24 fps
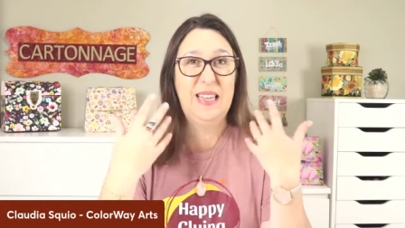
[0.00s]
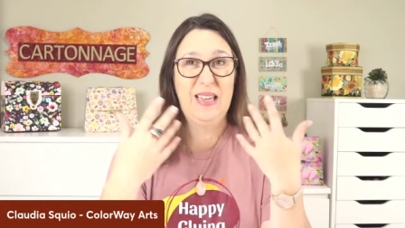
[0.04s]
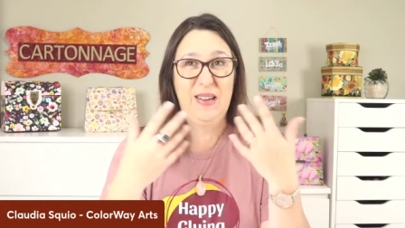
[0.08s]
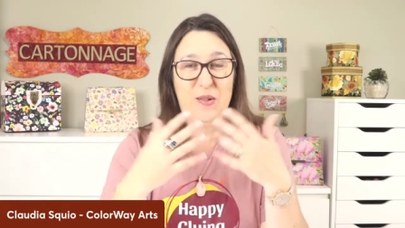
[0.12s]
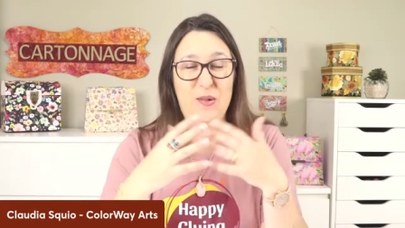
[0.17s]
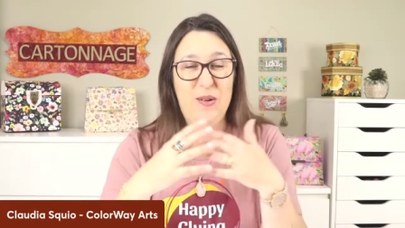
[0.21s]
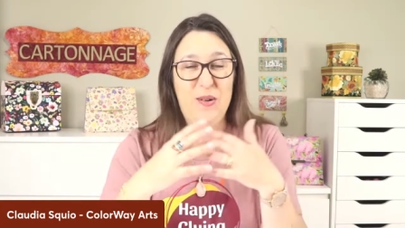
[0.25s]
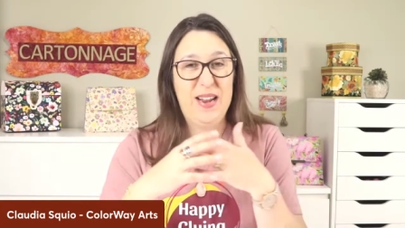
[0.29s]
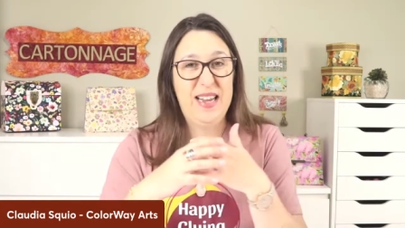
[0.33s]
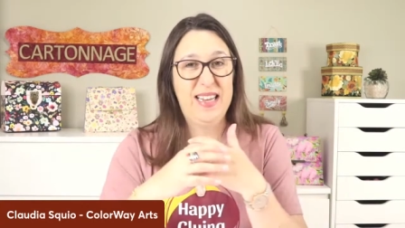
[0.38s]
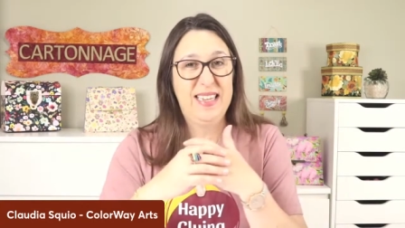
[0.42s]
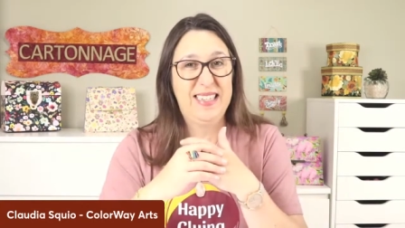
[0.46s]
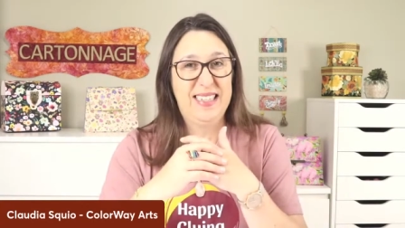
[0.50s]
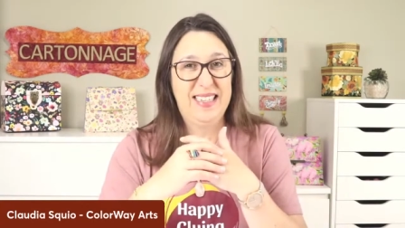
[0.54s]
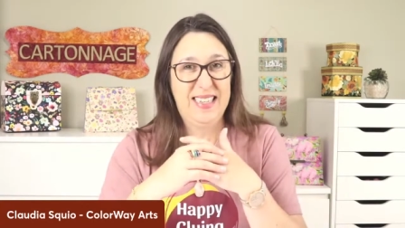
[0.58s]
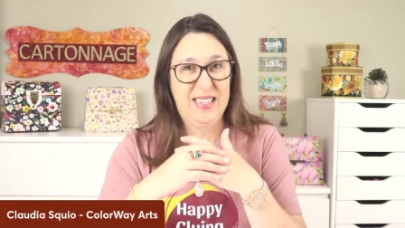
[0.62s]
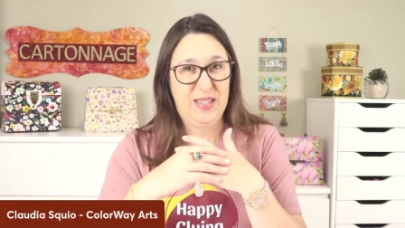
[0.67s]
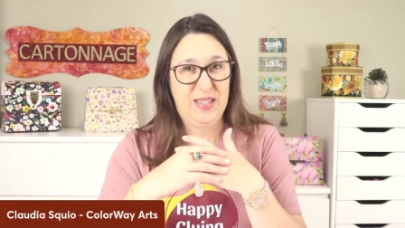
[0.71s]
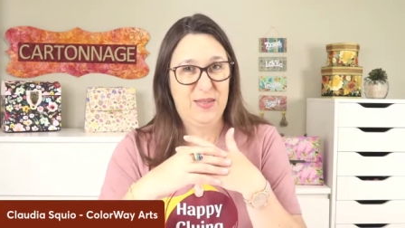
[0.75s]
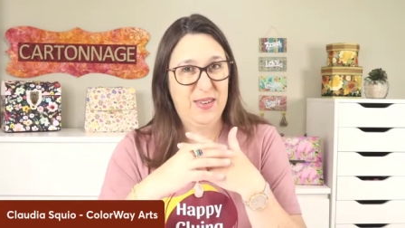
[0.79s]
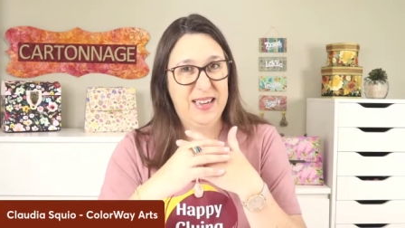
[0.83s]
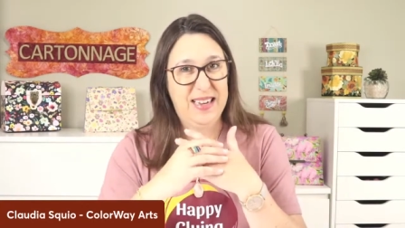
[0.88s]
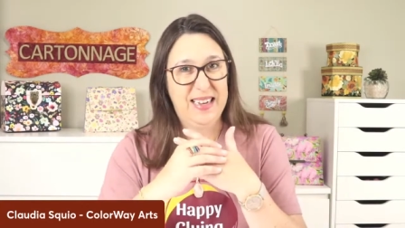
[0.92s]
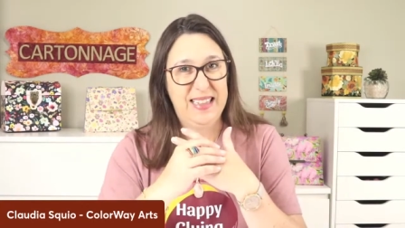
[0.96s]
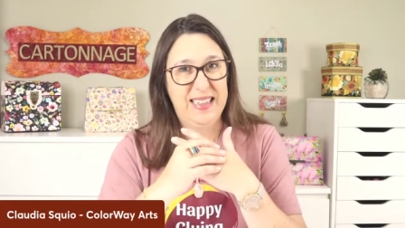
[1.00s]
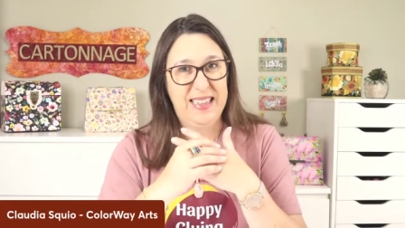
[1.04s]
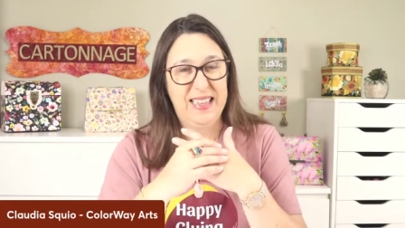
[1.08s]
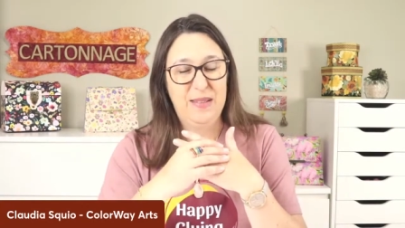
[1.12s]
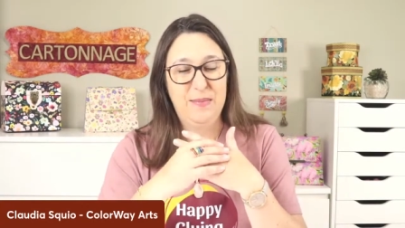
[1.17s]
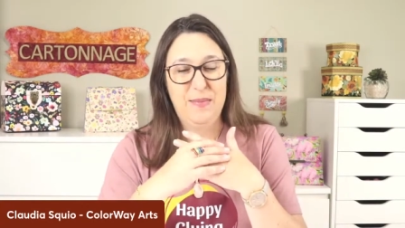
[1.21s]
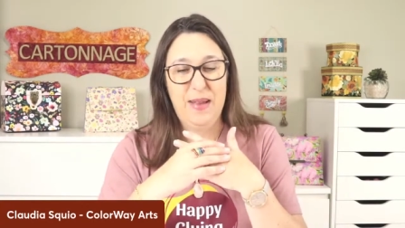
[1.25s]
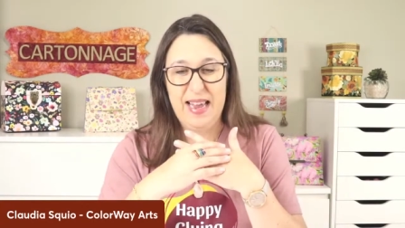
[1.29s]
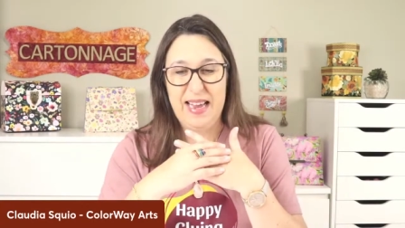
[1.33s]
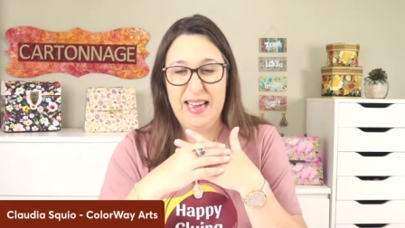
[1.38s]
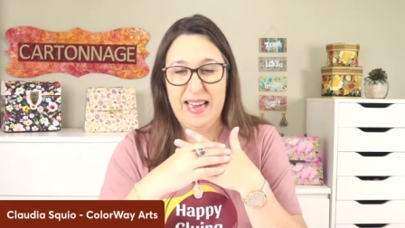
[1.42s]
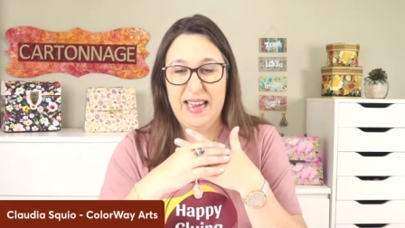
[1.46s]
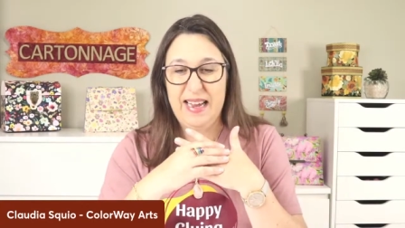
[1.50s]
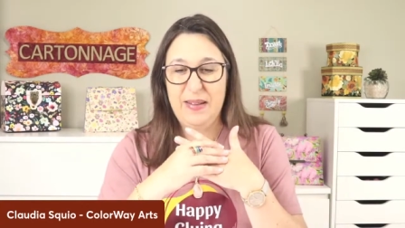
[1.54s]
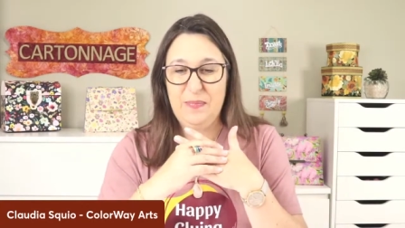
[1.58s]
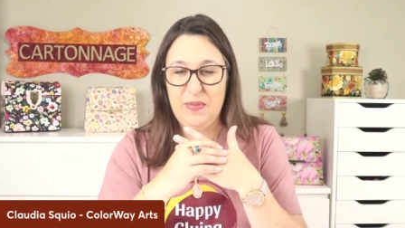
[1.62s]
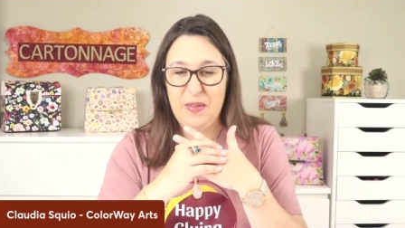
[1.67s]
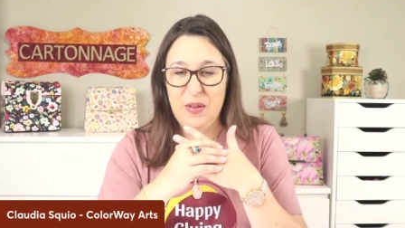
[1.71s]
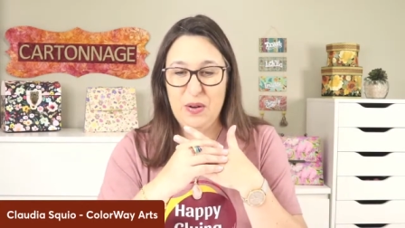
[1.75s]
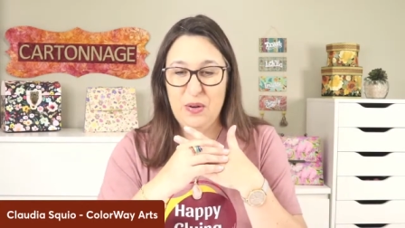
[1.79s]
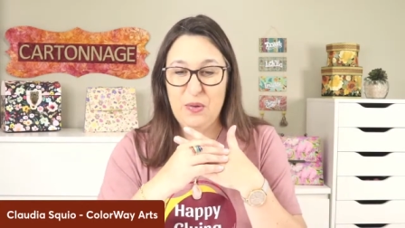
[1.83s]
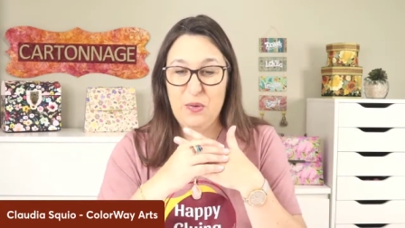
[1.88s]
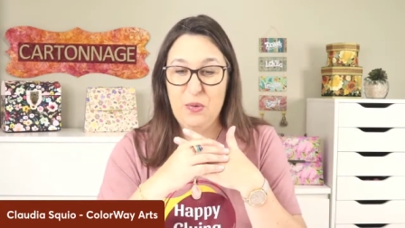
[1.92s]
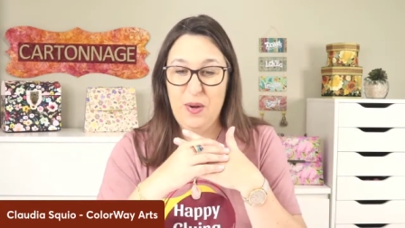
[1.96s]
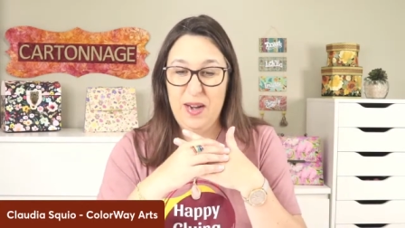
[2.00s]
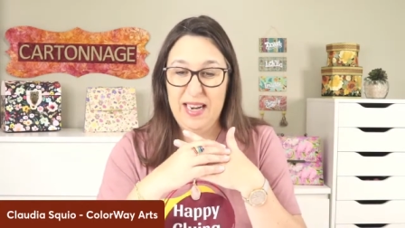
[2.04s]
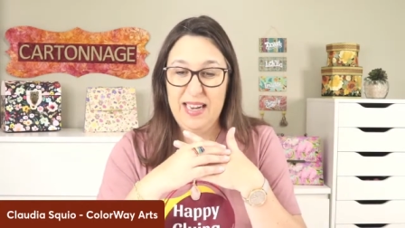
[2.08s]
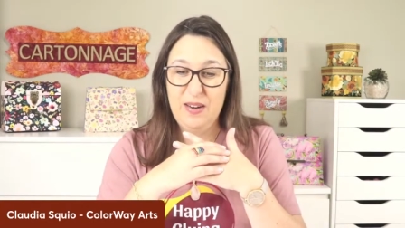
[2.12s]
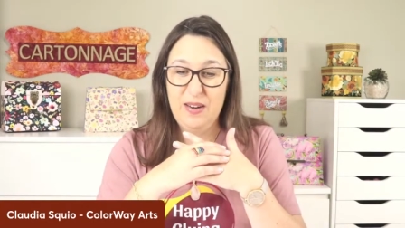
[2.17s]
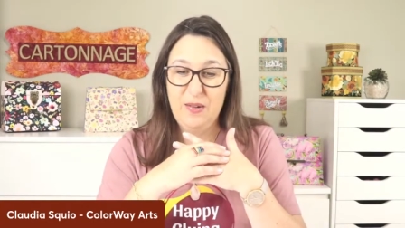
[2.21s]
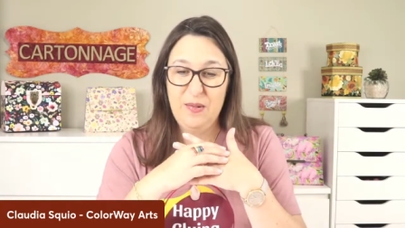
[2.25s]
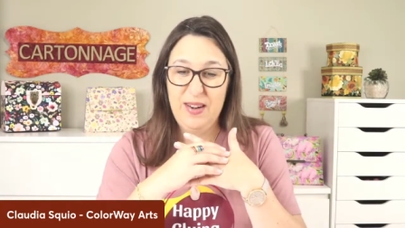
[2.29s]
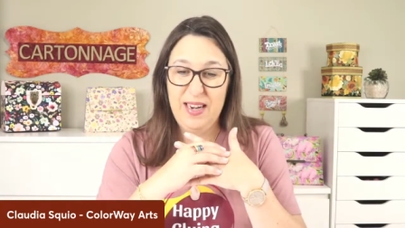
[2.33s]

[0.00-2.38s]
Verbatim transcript: increase this fun and make really,